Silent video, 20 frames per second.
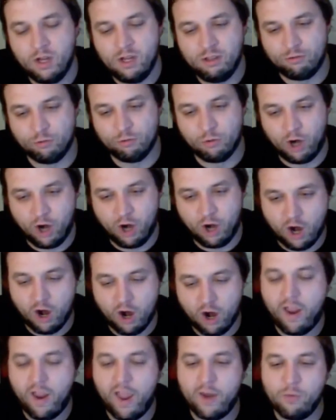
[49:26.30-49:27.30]
through
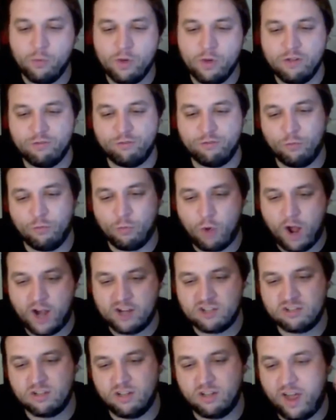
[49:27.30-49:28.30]
her, and we've
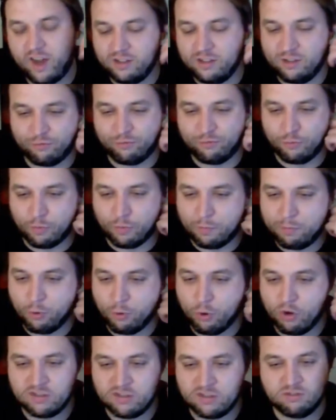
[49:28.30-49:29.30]
watched a lot of different
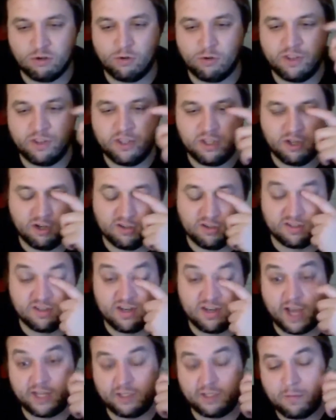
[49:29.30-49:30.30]
reports over the years and
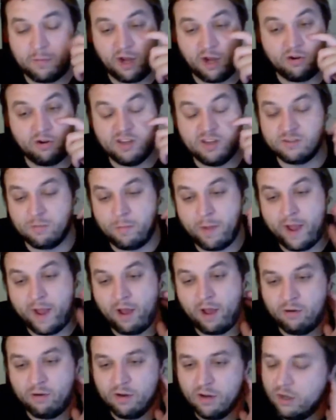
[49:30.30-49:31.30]
documentaries
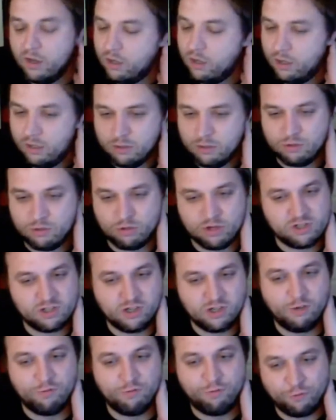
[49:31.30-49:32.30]
about
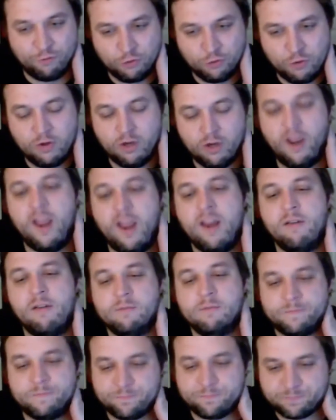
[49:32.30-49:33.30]
nutrition and food, and
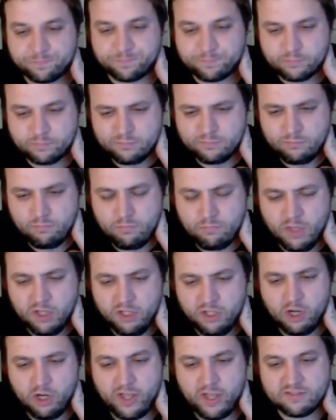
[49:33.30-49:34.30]

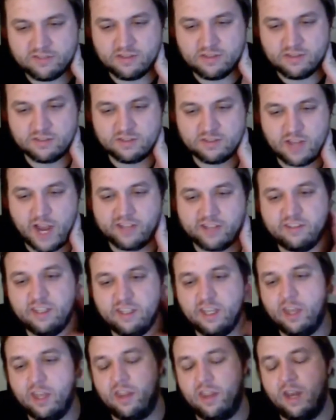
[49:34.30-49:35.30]
that's this
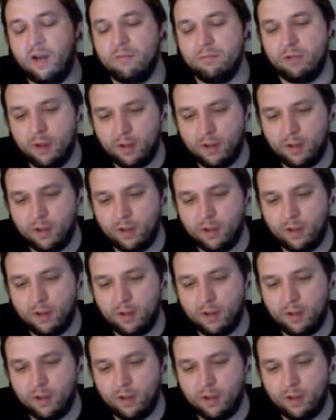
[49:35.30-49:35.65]
idea that I'm